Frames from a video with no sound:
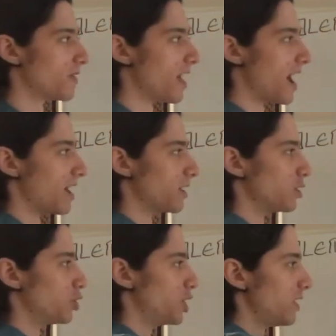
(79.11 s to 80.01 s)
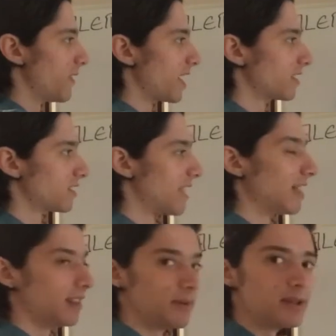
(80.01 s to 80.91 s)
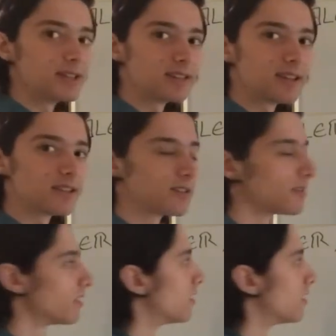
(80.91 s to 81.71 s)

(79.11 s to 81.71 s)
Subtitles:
that g of x, that limit, exists.